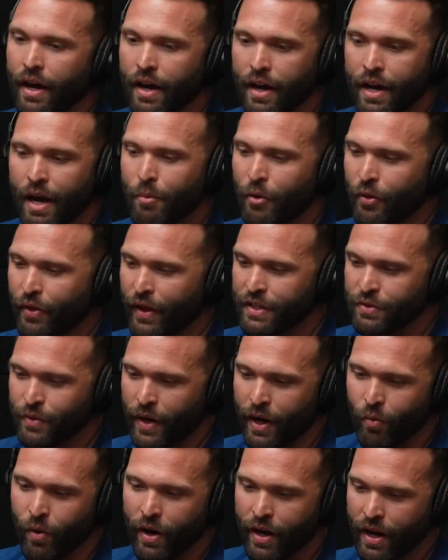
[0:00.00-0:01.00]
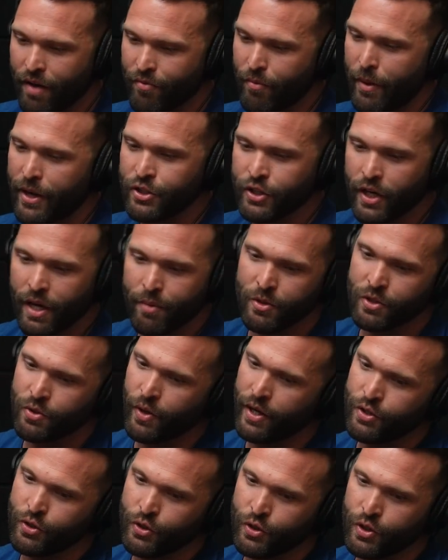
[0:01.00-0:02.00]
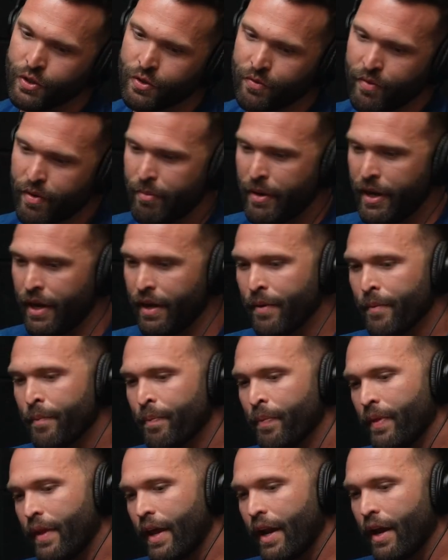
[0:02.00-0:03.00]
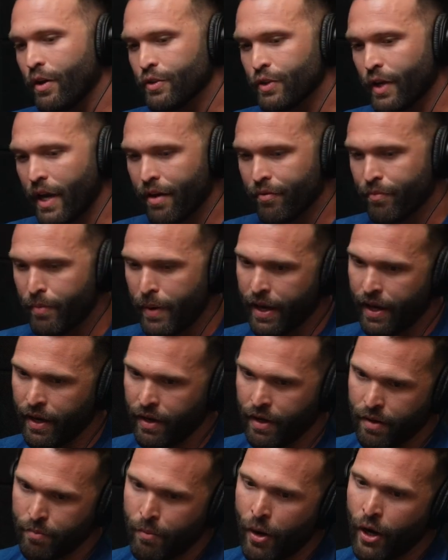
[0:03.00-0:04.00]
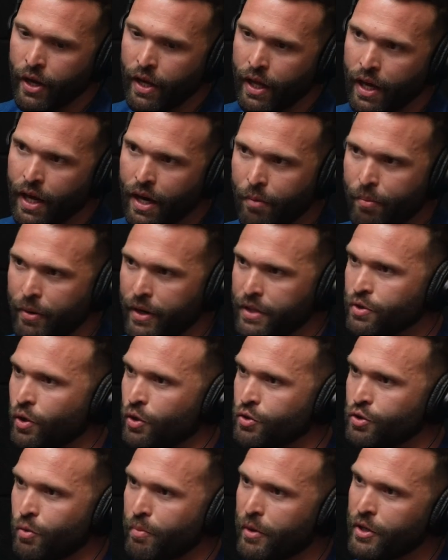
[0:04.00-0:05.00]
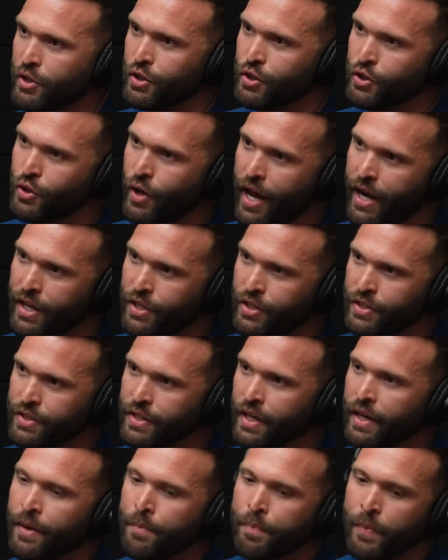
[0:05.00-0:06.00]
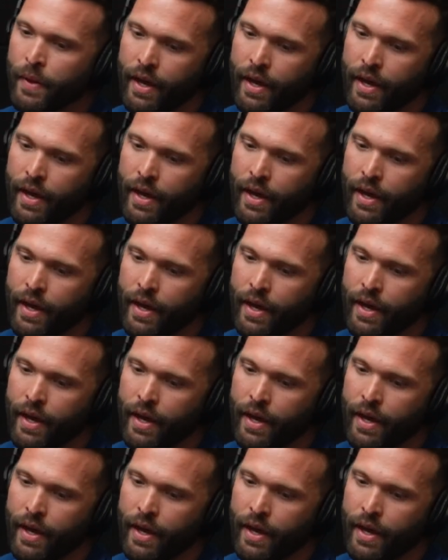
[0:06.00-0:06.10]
Yeah, a couple of things, right? One, I have my gym, is Gracie Jiu-Jitsu VB. Then I also have my marketing company. It's called Submission Strategies.